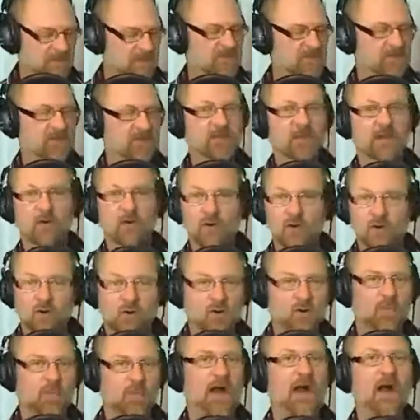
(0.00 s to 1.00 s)

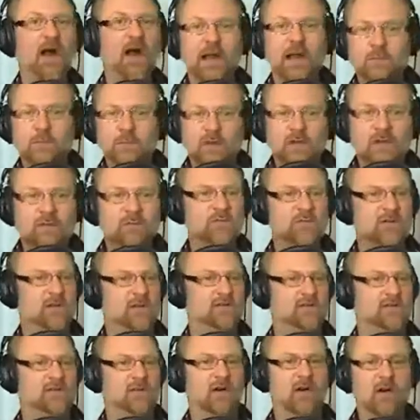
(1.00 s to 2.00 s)
glaucoma, high blood
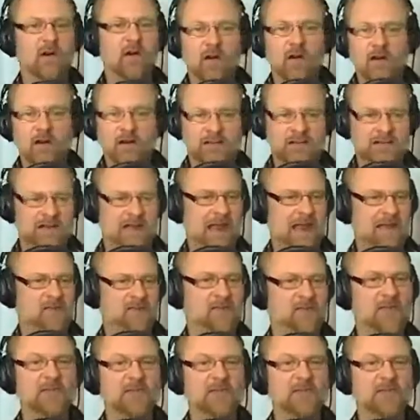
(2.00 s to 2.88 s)
pressure, heart attacks,